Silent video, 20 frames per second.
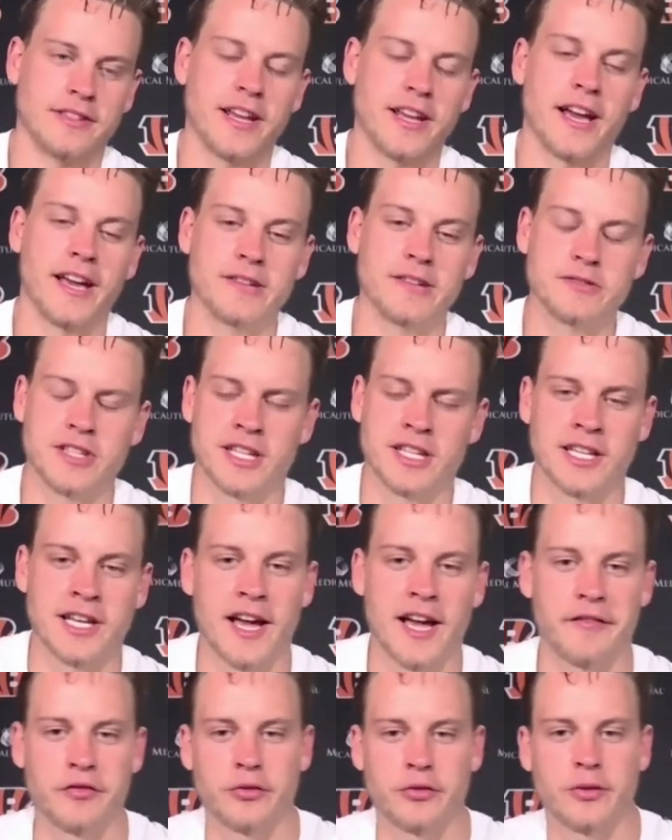Yeah, he was getting
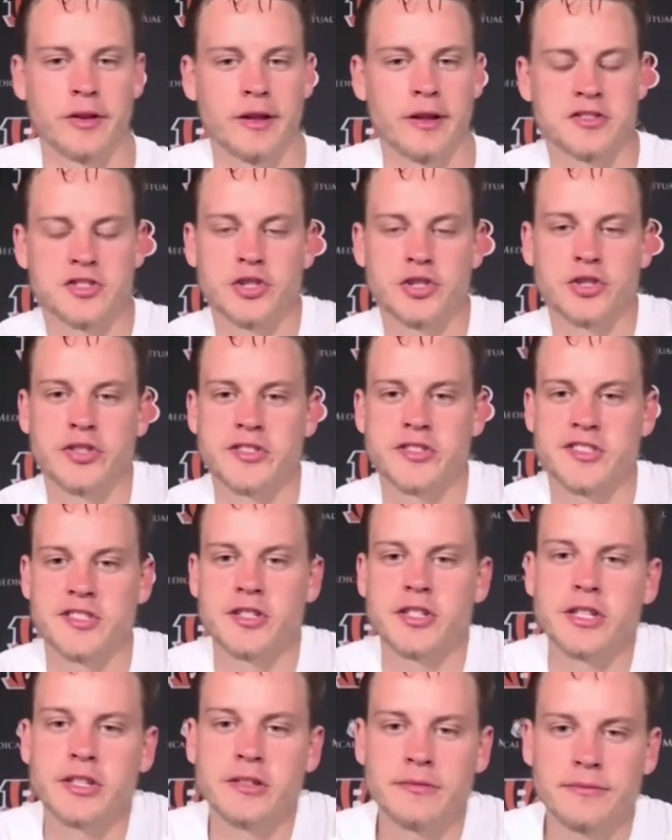after it. That was good to
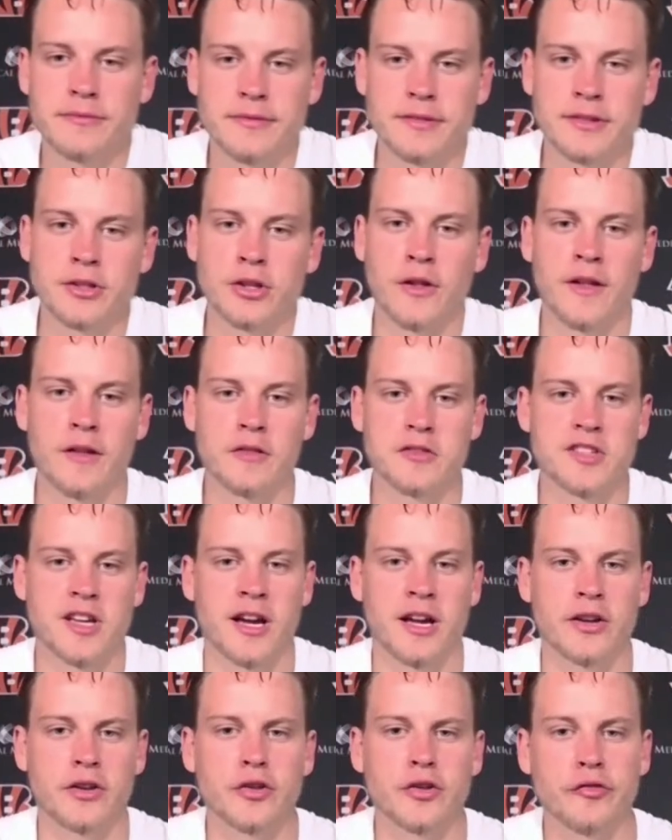see. You know, that was
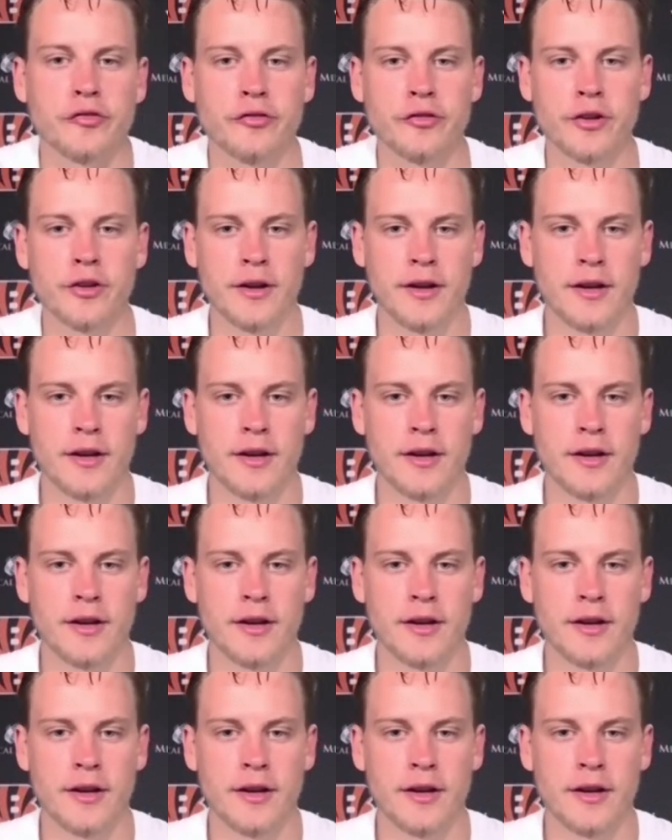kind of